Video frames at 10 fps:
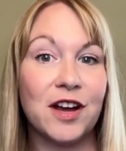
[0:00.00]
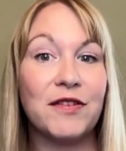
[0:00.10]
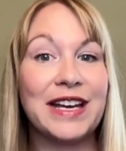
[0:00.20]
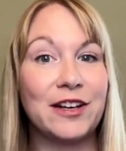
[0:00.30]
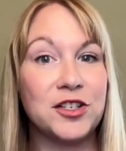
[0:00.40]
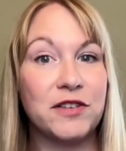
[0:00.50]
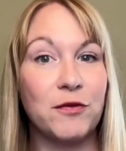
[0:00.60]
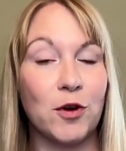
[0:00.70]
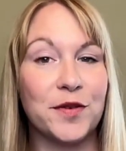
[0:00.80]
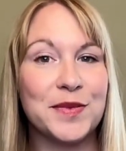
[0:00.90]
energy
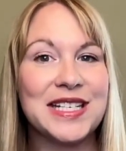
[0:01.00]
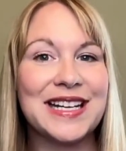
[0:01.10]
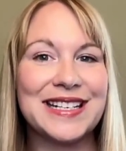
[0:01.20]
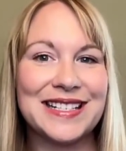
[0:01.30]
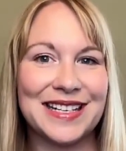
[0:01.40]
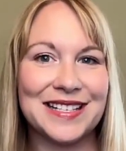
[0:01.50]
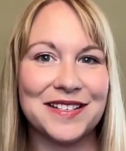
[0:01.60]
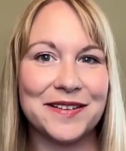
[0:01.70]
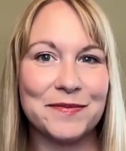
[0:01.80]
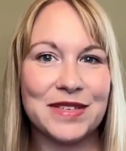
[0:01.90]
forms in
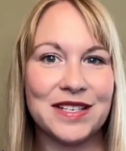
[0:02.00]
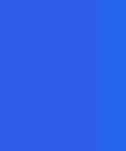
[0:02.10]
systems.